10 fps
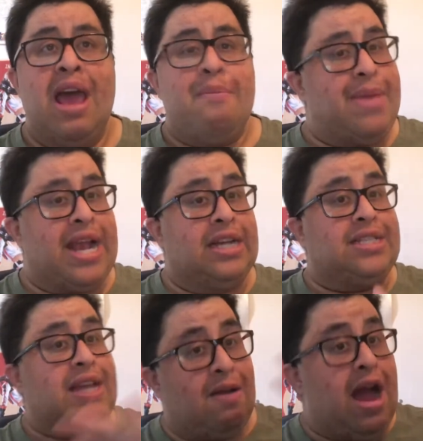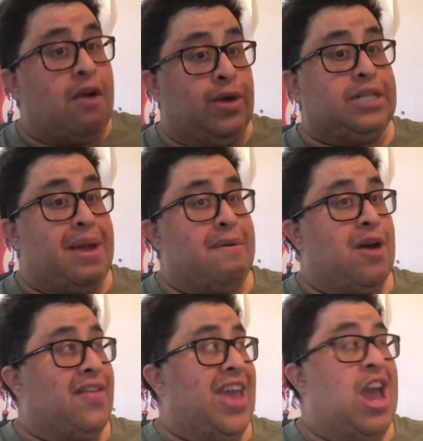Because there are rich people
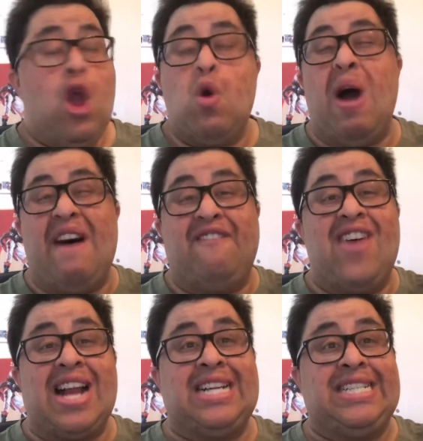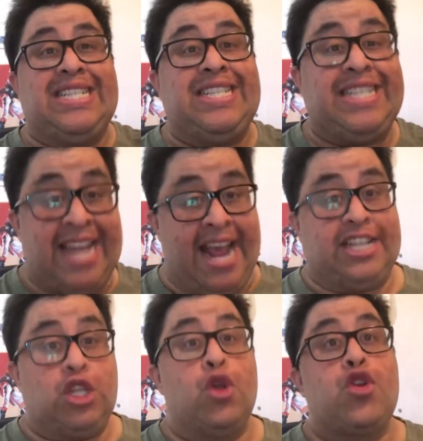out there who are fucking
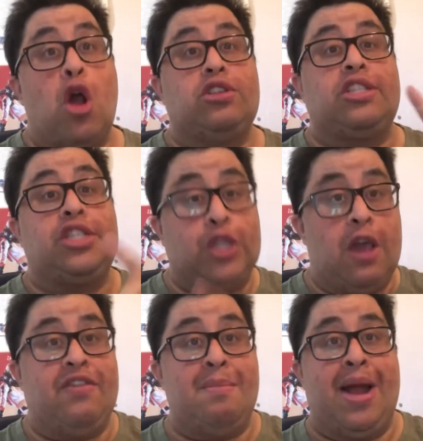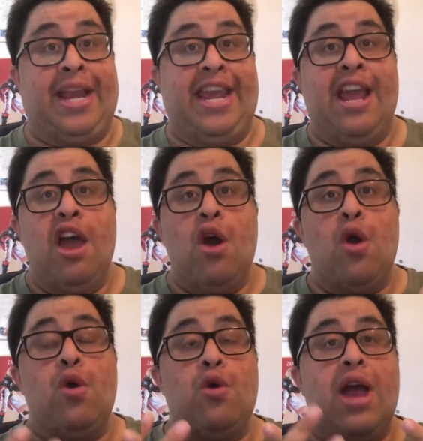dicks, who don't deserve the money,
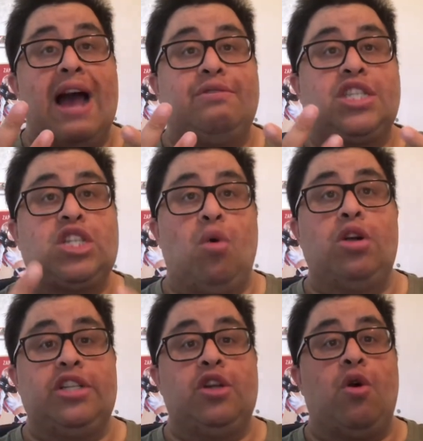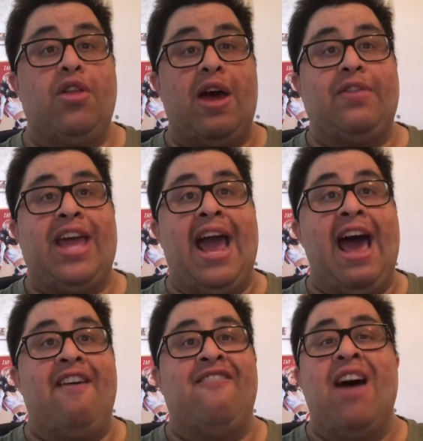who have squandered all that they
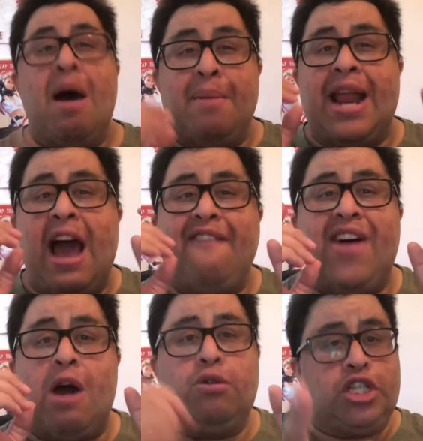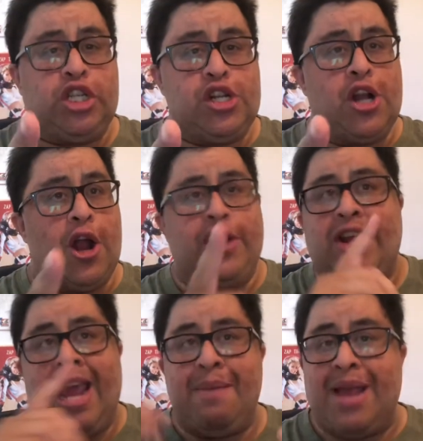have. But how far would you go to
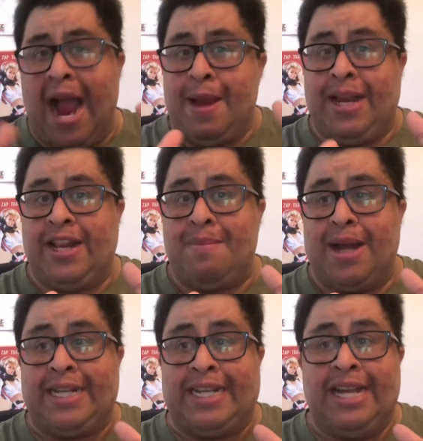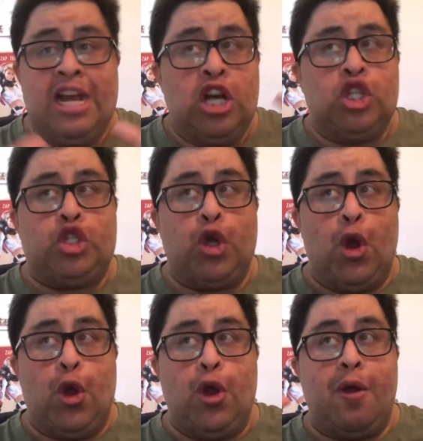keep gaining the money
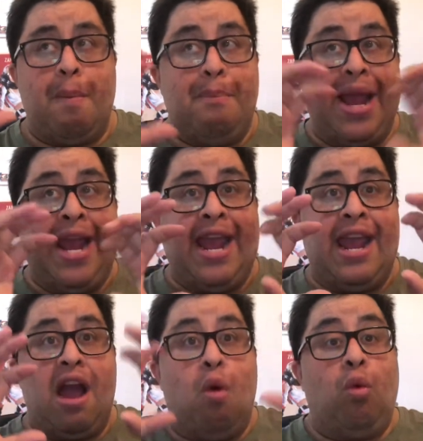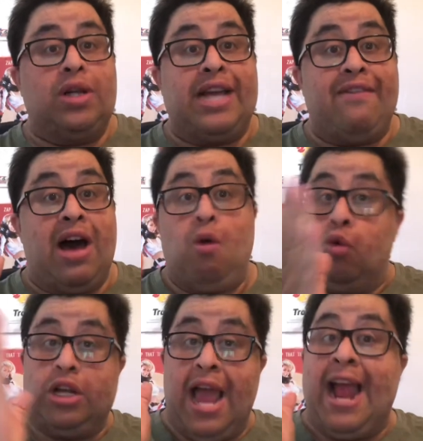to be whatever?
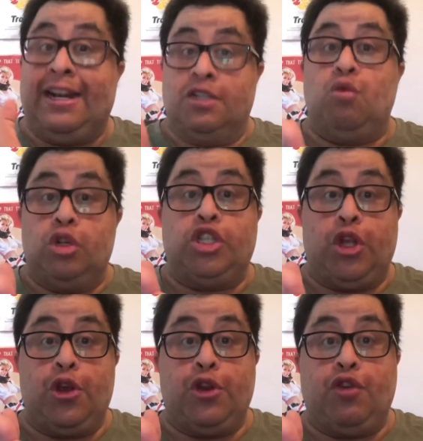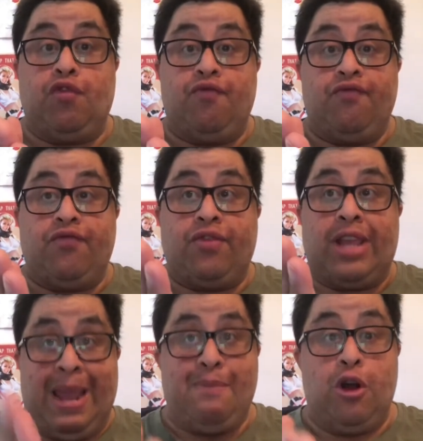Would, and would you
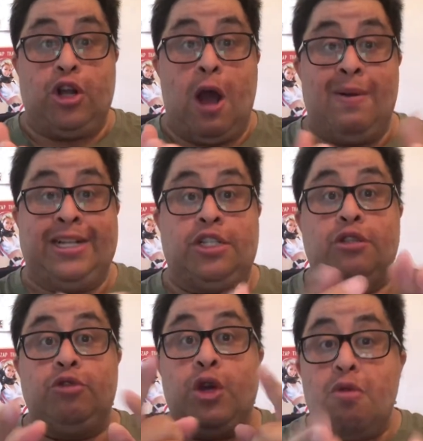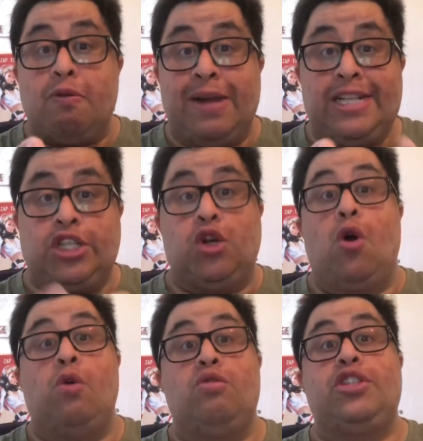keep on going till you are rich
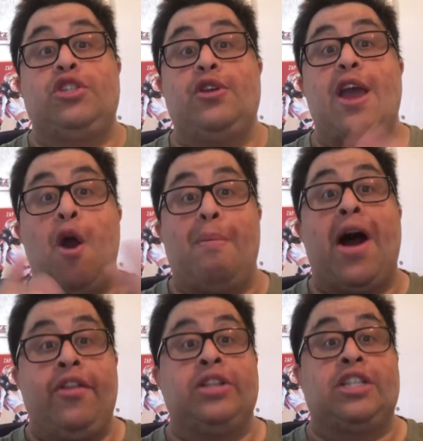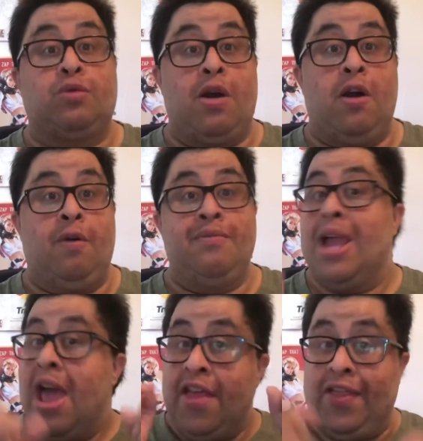or would you help others as well?
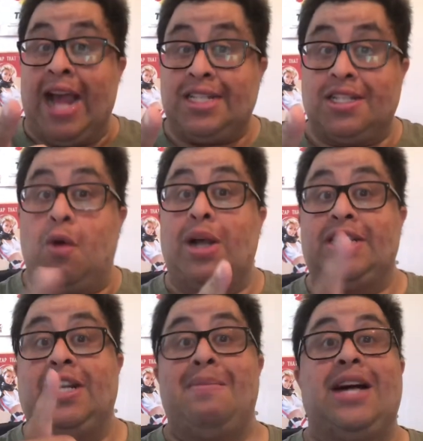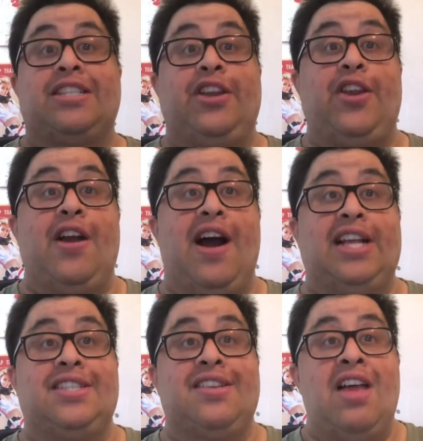That's the question I'm asking you
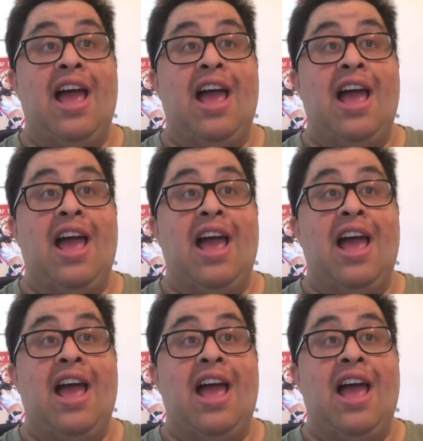guys.